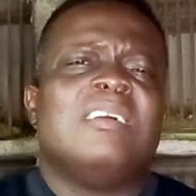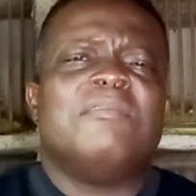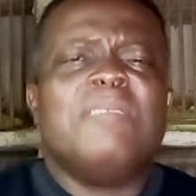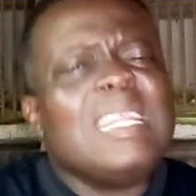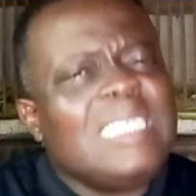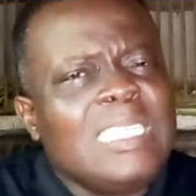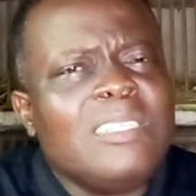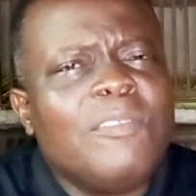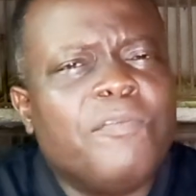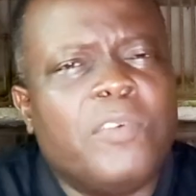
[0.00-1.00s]

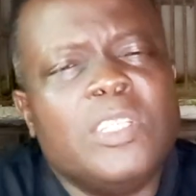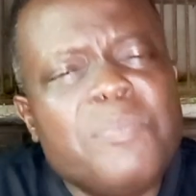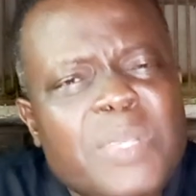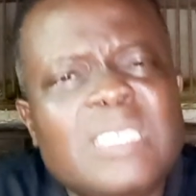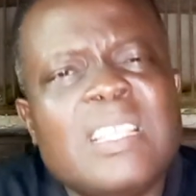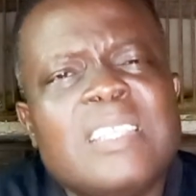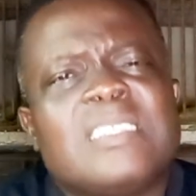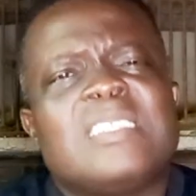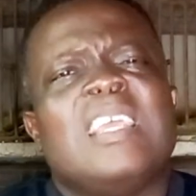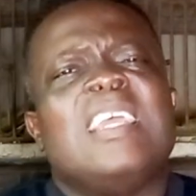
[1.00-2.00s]
ready for the
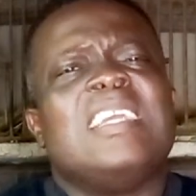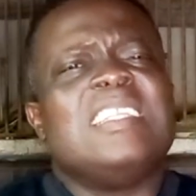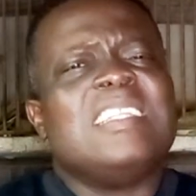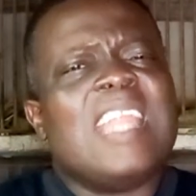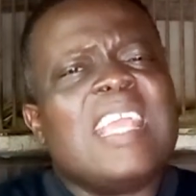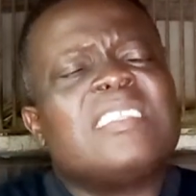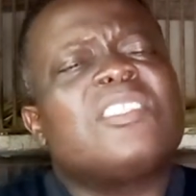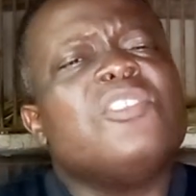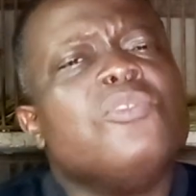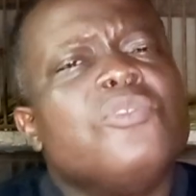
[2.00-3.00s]
business, the next
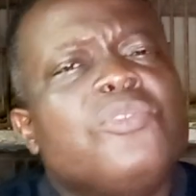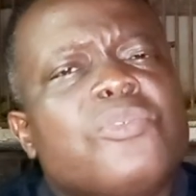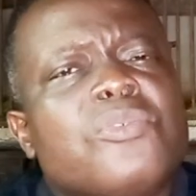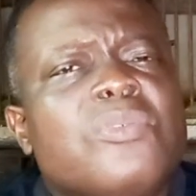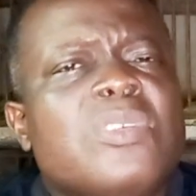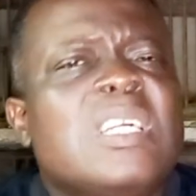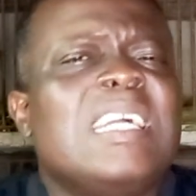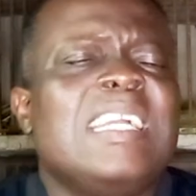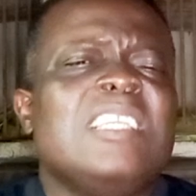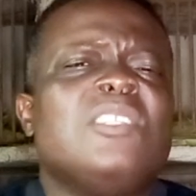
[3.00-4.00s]
thing you do
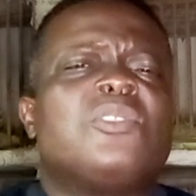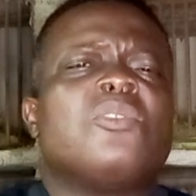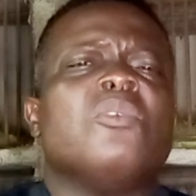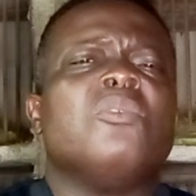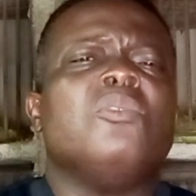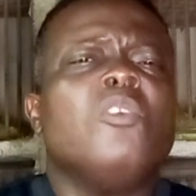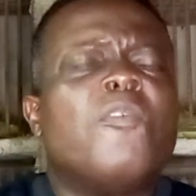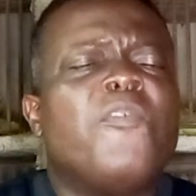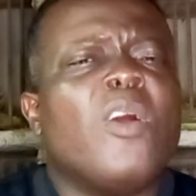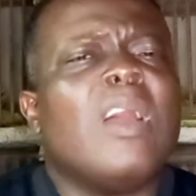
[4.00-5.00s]
is to look
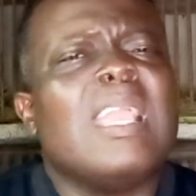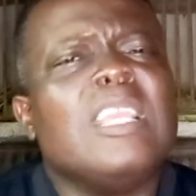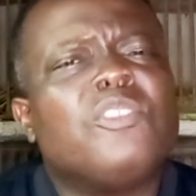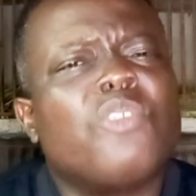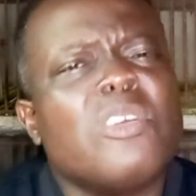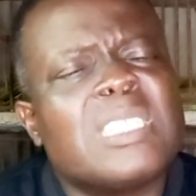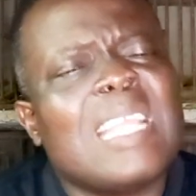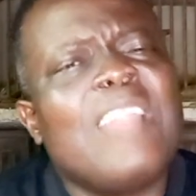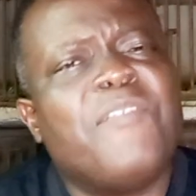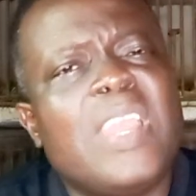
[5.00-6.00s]
for a
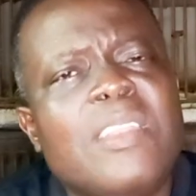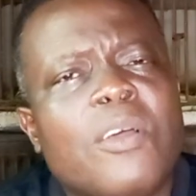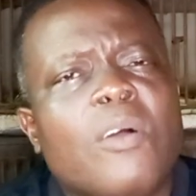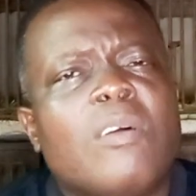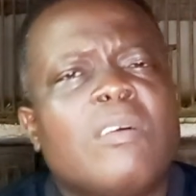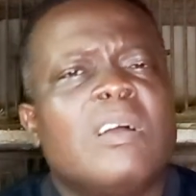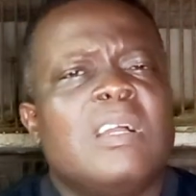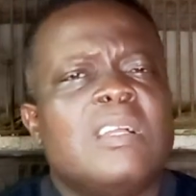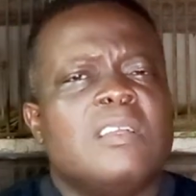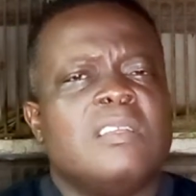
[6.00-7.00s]
trusted vendor,
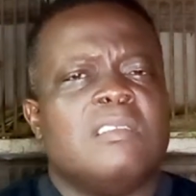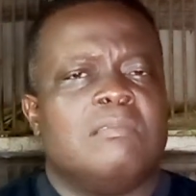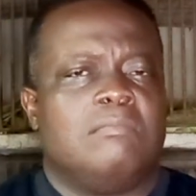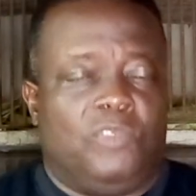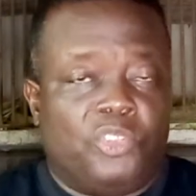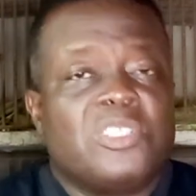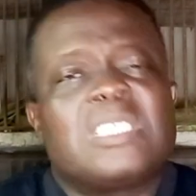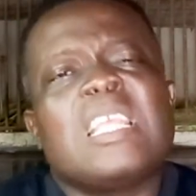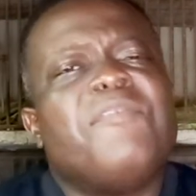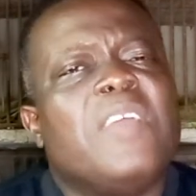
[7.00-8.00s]

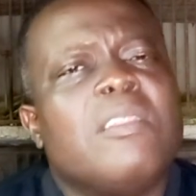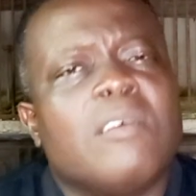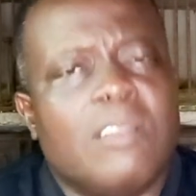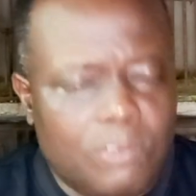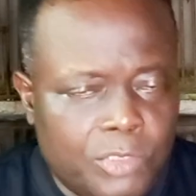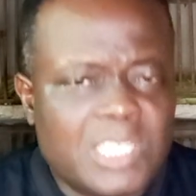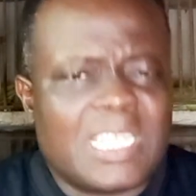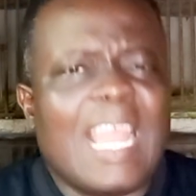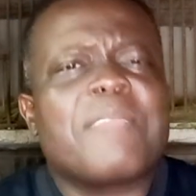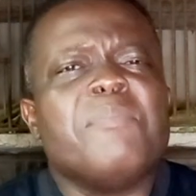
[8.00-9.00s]
just like